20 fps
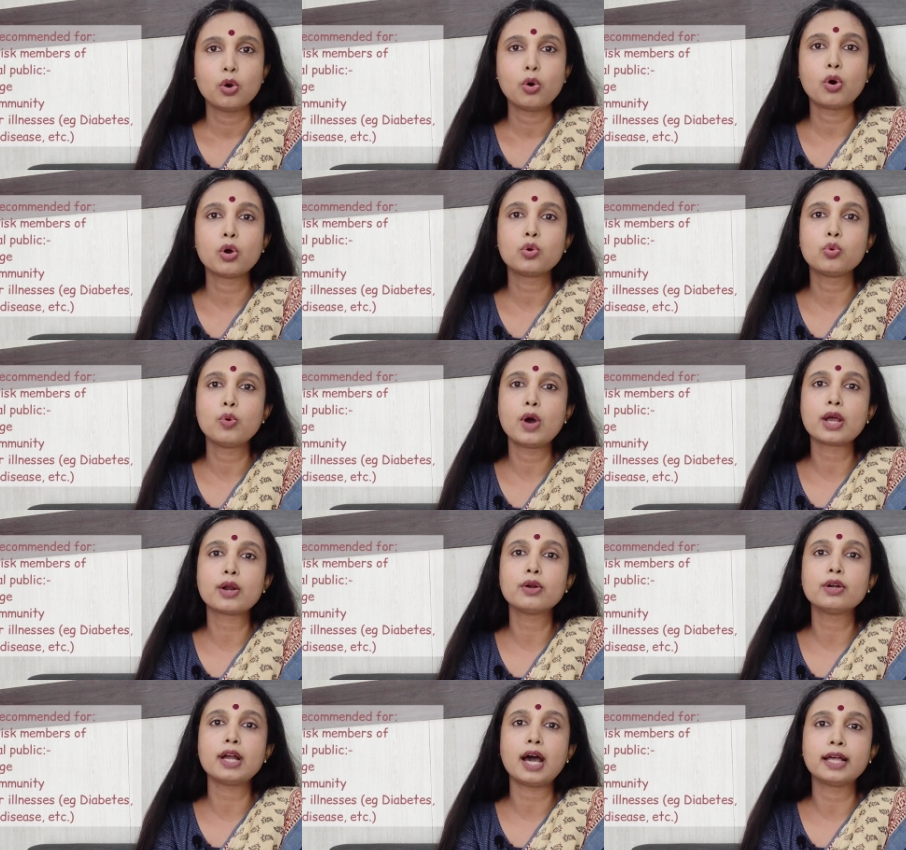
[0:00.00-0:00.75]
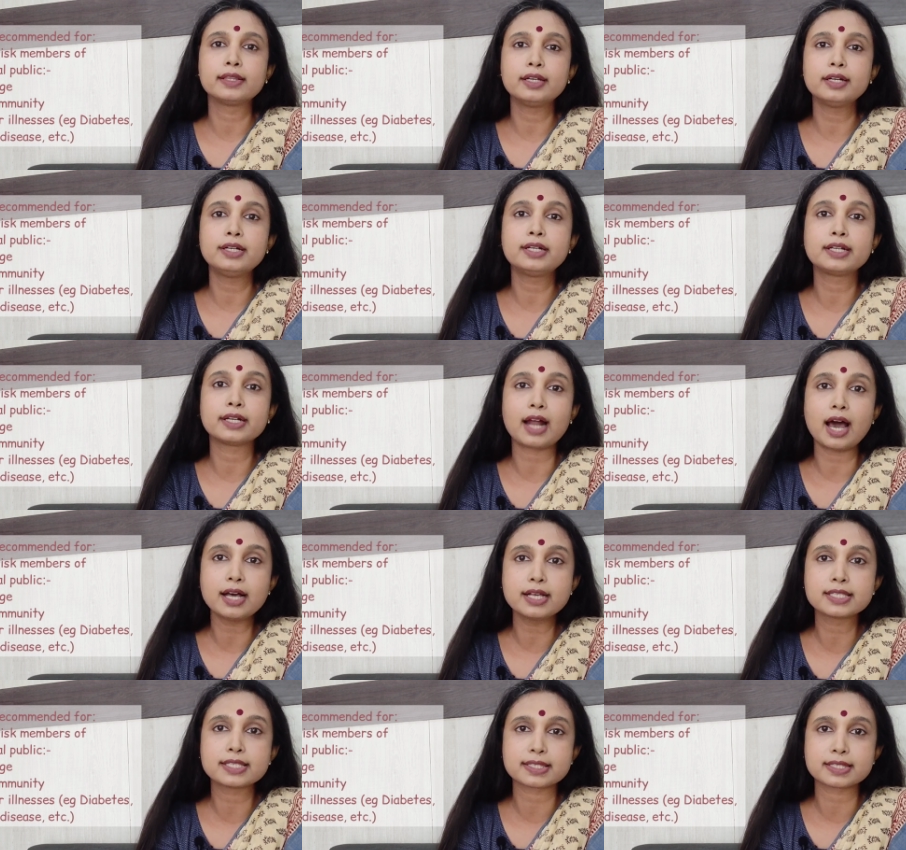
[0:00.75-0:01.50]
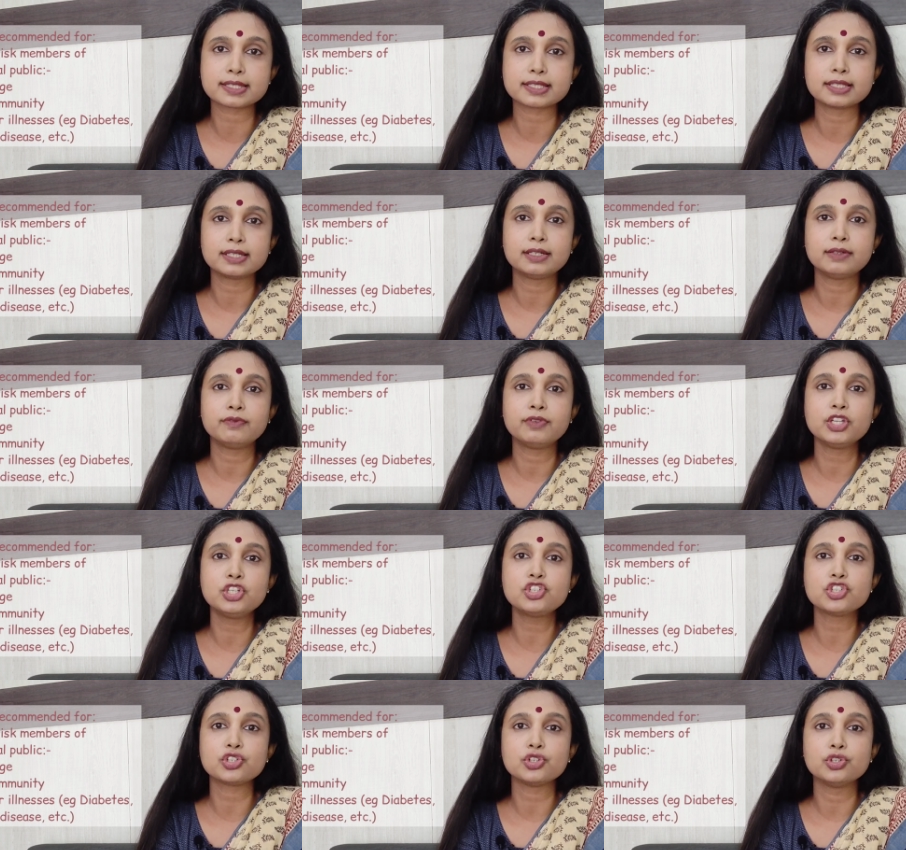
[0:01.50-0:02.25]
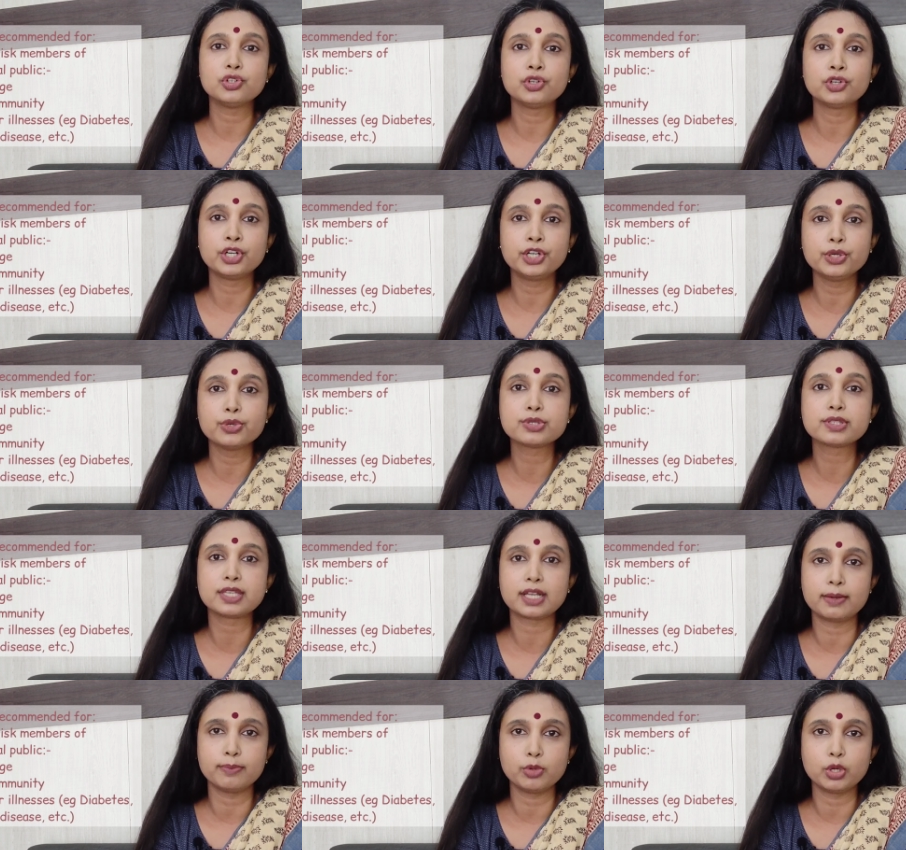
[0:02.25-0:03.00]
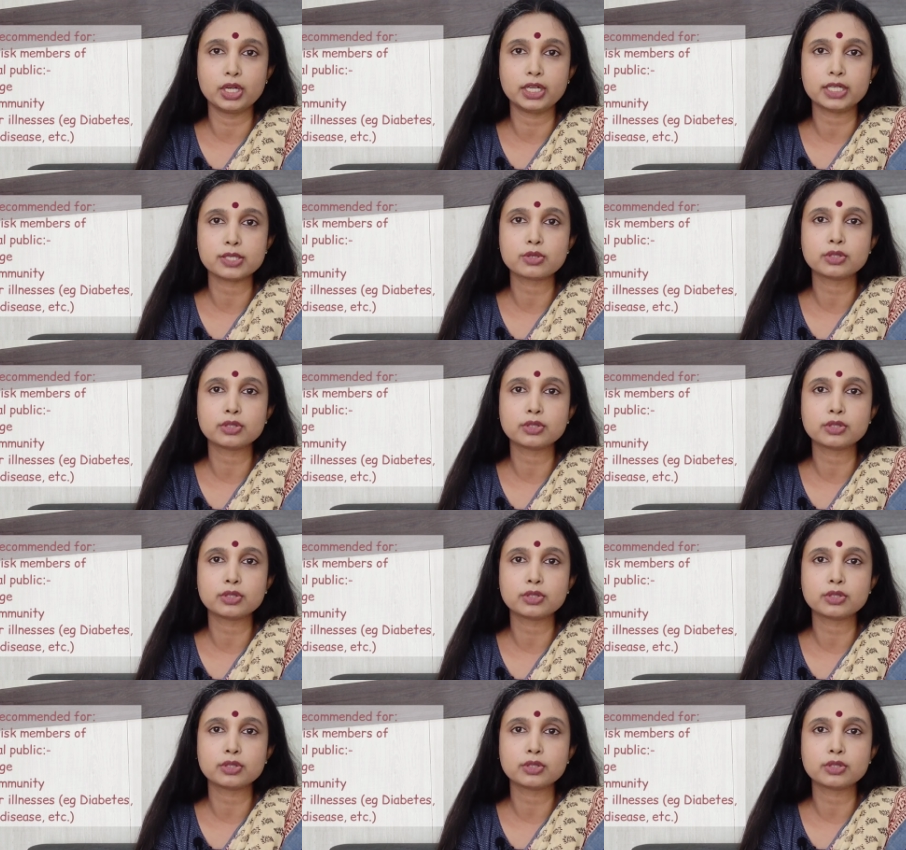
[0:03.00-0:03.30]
or who are on other drugs which reduce their immunity.